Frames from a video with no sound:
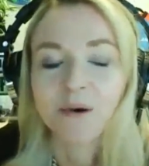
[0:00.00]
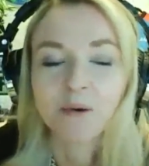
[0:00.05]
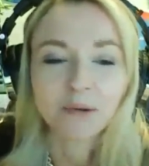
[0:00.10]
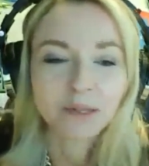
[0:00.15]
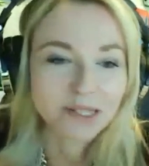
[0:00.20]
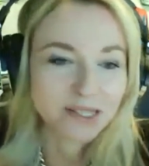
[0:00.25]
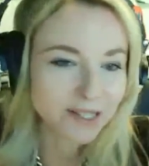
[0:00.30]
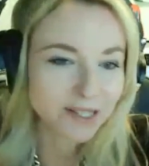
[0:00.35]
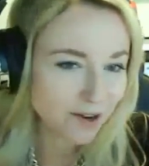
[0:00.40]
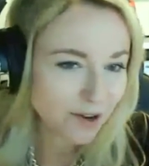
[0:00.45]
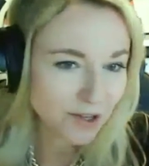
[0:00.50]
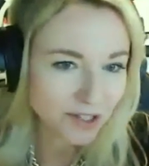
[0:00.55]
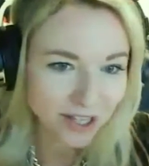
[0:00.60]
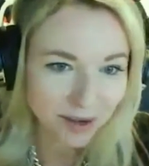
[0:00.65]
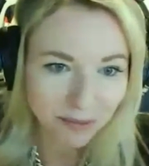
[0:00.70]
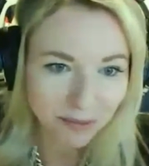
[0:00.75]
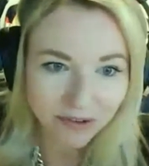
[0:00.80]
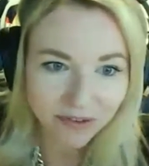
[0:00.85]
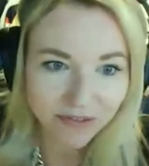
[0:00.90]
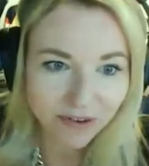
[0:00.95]
we will send you
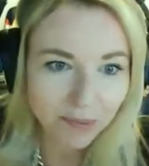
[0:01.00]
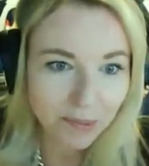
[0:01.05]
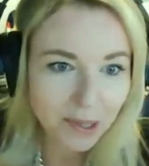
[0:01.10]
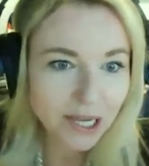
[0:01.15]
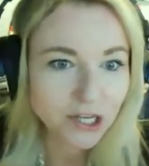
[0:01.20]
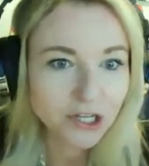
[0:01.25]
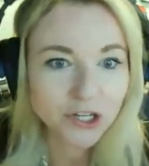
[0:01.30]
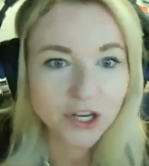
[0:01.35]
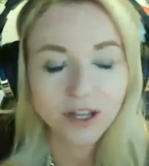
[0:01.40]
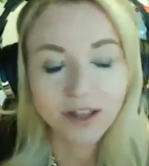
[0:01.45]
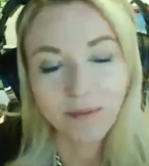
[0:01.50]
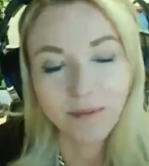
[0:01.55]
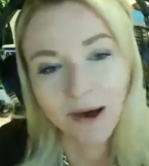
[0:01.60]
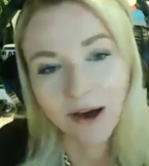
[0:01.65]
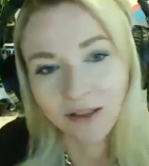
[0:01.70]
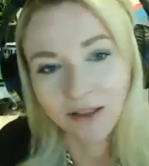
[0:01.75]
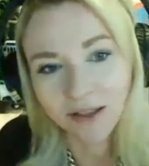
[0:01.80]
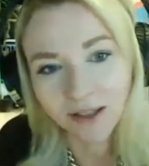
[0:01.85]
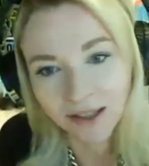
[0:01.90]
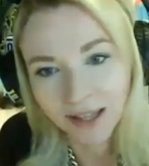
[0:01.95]
some information
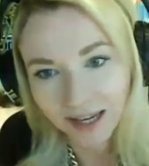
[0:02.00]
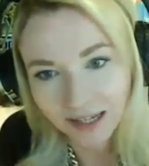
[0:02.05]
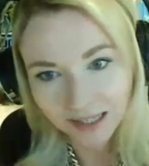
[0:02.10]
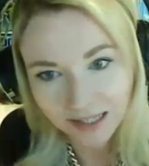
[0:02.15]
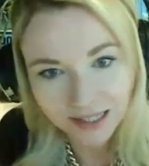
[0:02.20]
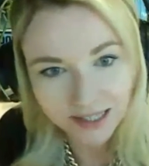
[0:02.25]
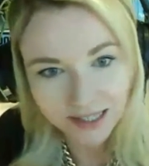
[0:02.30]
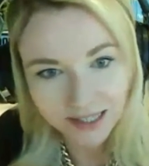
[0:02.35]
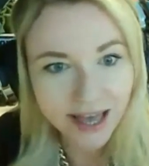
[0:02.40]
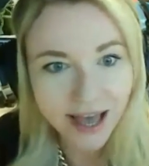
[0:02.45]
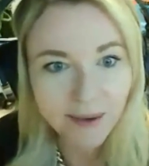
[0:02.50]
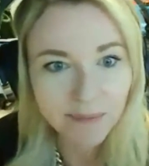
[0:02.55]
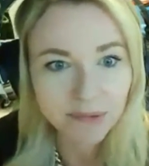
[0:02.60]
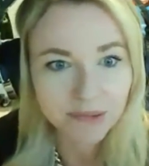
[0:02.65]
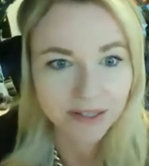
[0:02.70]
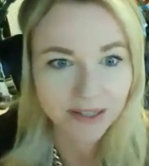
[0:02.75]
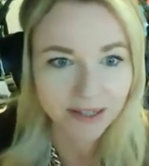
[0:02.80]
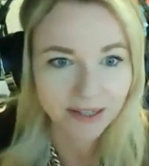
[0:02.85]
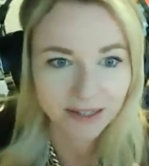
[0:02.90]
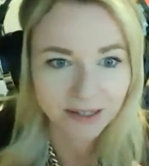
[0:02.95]
about the next
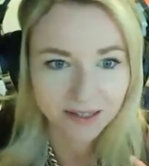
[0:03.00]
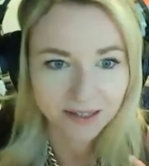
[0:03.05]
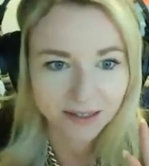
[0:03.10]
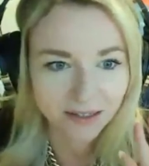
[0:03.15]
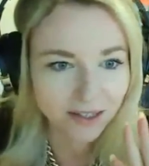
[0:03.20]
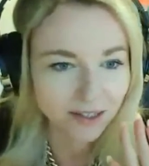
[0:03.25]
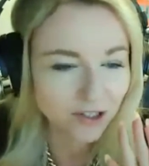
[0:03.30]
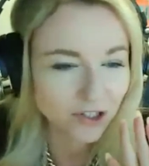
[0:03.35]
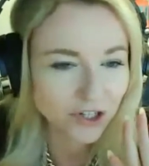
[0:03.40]
steps like it's